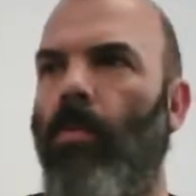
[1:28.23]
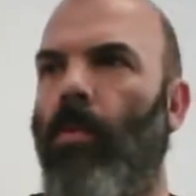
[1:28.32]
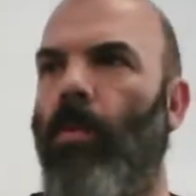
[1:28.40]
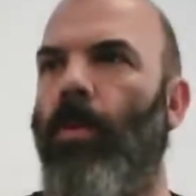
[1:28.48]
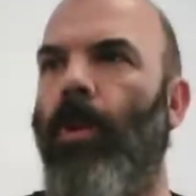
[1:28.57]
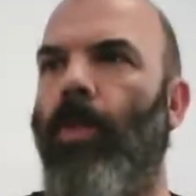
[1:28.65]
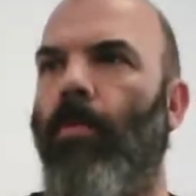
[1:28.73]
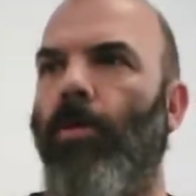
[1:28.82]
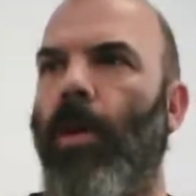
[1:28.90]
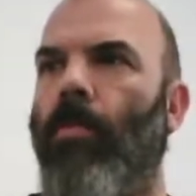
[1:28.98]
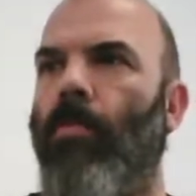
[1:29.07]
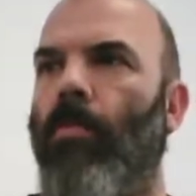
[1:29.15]
Give me a thumbs
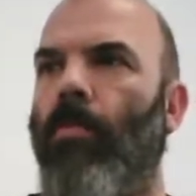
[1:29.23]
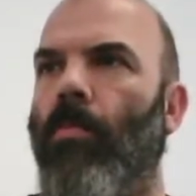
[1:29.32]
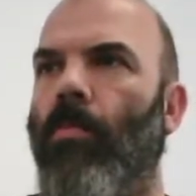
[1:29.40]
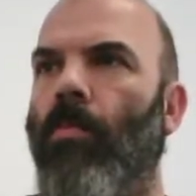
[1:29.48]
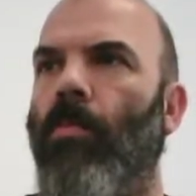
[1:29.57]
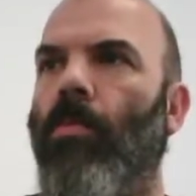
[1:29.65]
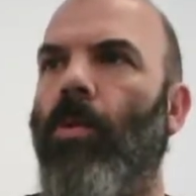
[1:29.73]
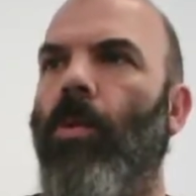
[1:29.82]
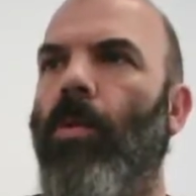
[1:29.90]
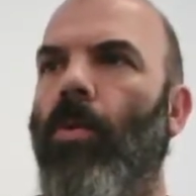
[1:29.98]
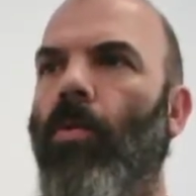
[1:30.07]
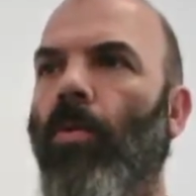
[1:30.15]
up,
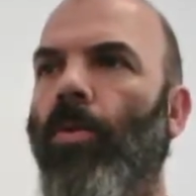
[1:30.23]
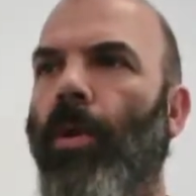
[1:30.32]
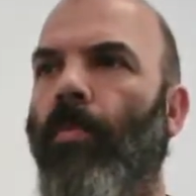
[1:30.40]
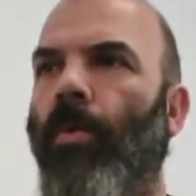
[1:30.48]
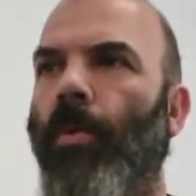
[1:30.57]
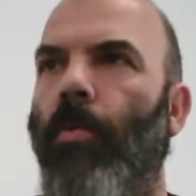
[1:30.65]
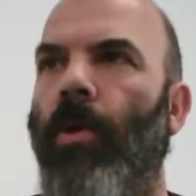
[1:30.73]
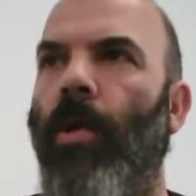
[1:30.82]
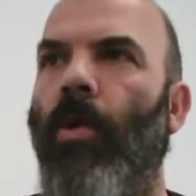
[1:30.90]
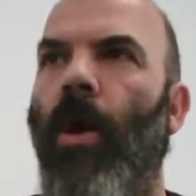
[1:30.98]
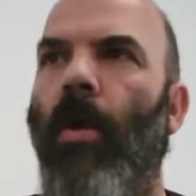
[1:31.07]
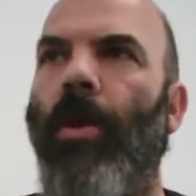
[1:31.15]
or put something in the
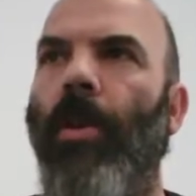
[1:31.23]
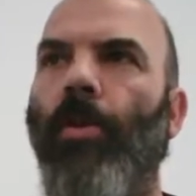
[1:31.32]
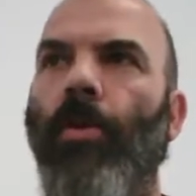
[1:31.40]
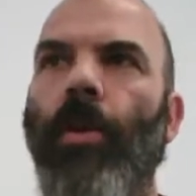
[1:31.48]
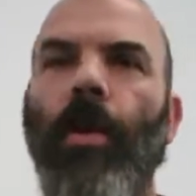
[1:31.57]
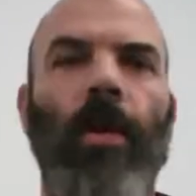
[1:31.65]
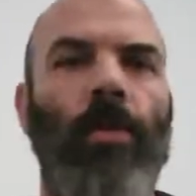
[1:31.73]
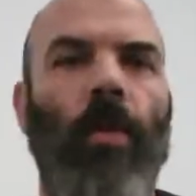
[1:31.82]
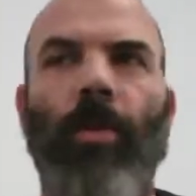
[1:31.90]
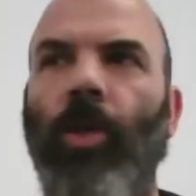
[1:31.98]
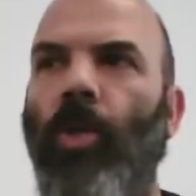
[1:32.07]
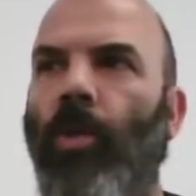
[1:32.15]
comments. I want
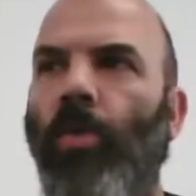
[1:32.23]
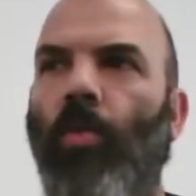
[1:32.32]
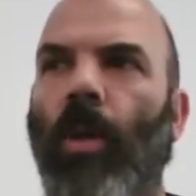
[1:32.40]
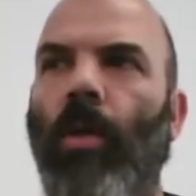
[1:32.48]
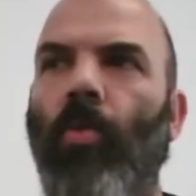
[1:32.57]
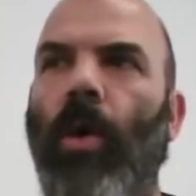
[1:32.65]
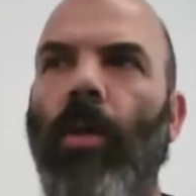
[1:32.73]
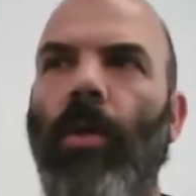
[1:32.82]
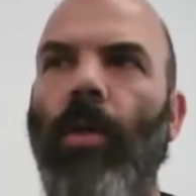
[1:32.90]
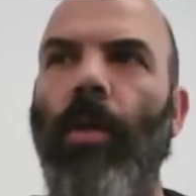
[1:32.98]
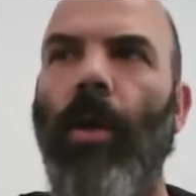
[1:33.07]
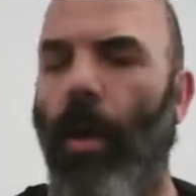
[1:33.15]
to make sure this is working well.
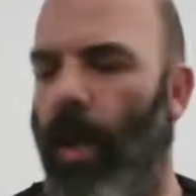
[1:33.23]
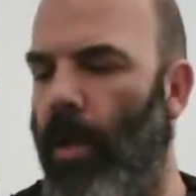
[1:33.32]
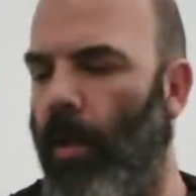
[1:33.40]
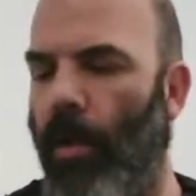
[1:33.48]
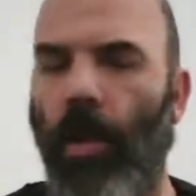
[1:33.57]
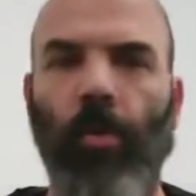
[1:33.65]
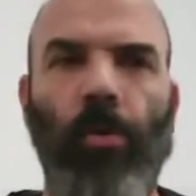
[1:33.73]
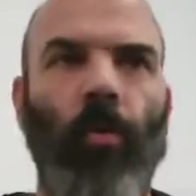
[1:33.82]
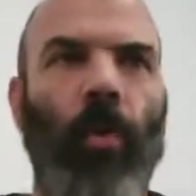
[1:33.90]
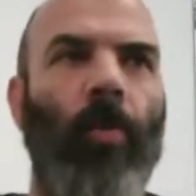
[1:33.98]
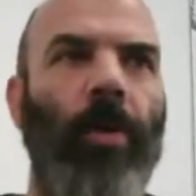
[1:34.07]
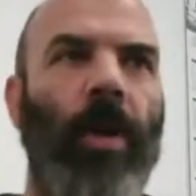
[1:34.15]
All right, so anyways,
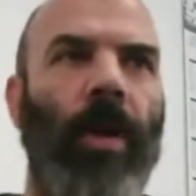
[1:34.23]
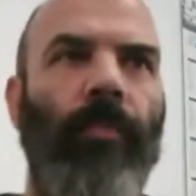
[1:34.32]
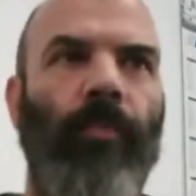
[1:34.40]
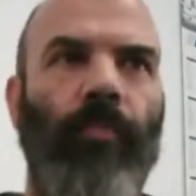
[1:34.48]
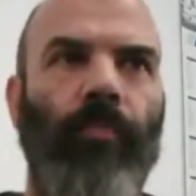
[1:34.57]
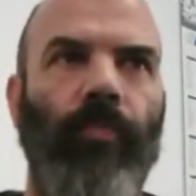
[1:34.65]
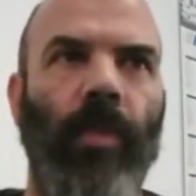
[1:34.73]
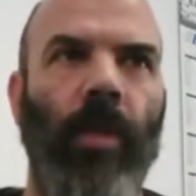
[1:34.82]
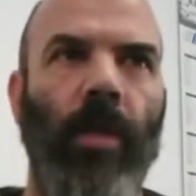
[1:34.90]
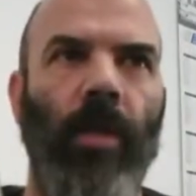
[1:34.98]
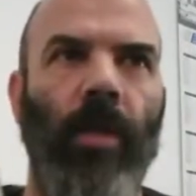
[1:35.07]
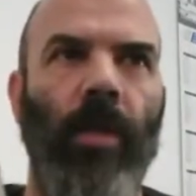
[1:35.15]
we open it up,
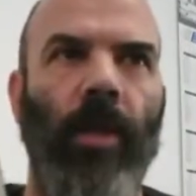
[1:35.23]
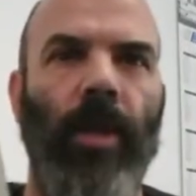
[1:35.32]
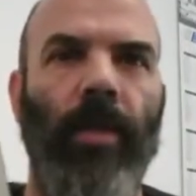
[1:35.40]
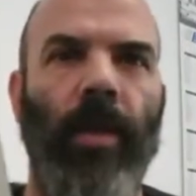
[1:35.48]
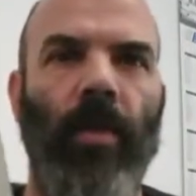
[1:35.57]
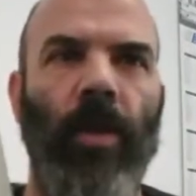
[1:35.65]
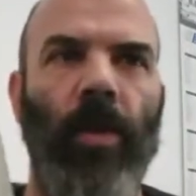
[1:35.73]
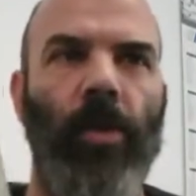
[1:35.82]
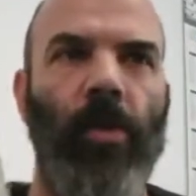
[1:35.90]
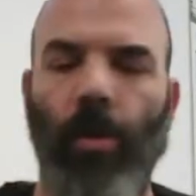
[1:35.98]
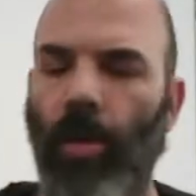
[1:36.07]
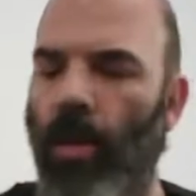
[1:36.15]
and there it
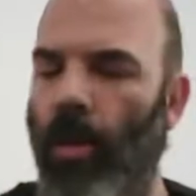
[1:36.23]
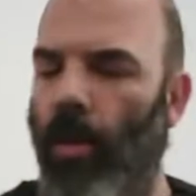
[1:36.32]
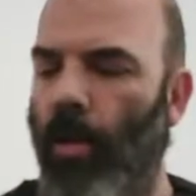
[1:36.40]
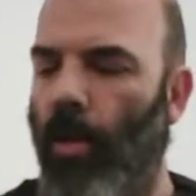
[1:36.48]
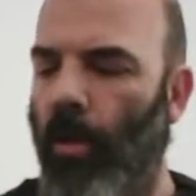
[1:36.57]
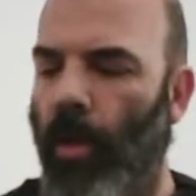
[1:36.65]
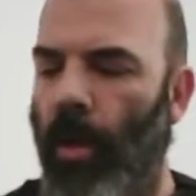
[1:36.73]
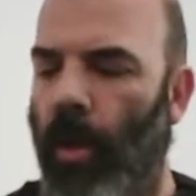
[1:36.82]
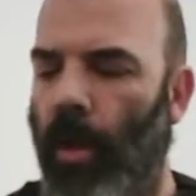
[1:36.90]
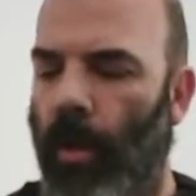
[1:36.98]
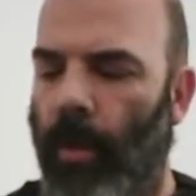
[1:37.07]
is. So it's in